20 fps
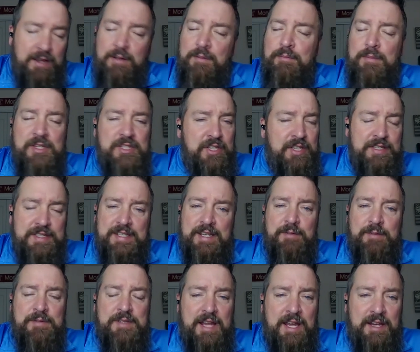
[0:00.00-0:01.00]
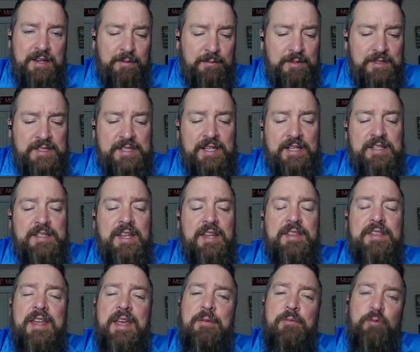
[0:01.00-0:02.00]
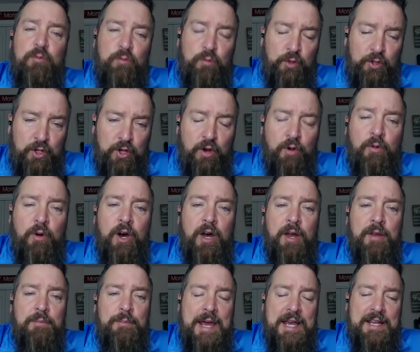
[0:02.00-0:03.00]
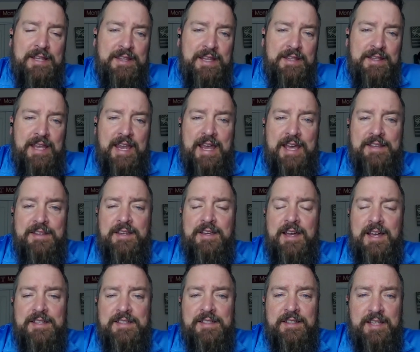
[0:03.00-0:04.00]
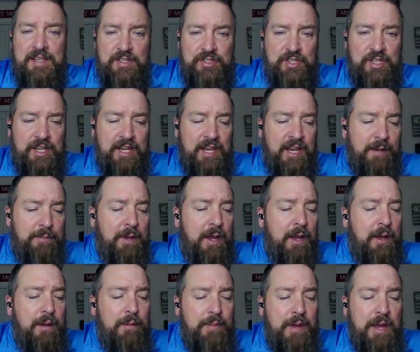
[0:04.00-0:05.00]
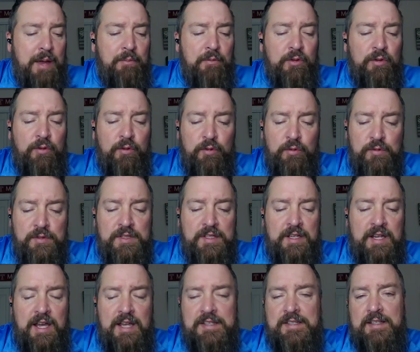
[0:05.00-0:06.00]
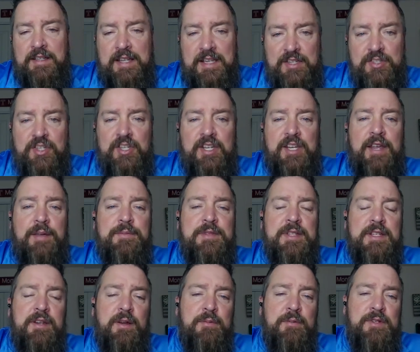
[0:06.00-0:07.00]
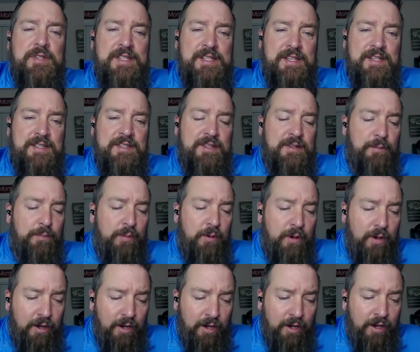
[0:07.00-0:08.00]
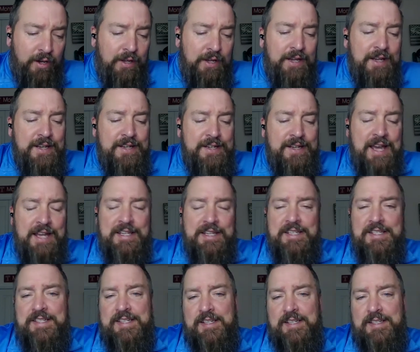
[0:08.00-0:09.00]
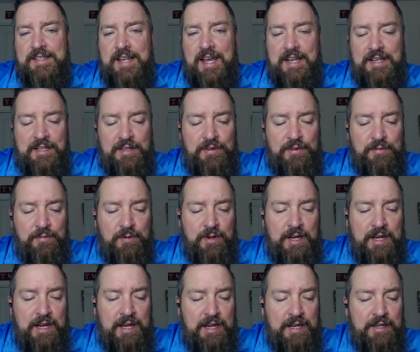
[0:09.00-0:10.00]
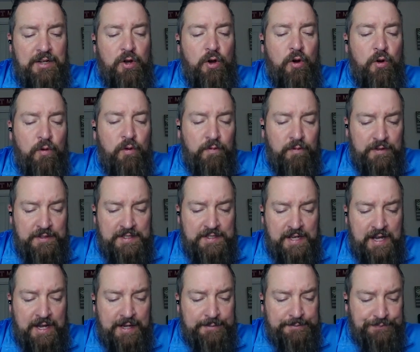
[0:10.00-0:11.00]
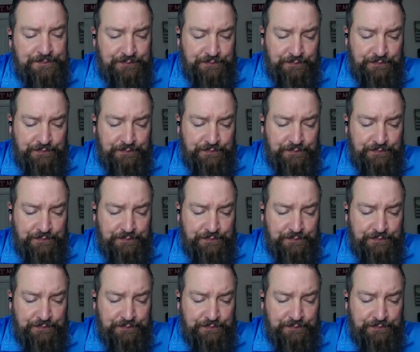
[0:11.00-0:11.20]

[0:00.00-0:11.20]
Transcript: Michigan State was not number 6. They would go on. Back then, they had the consolation game. Penn would lose the consolation game to number 6, DePaul, 96-93 in overtime.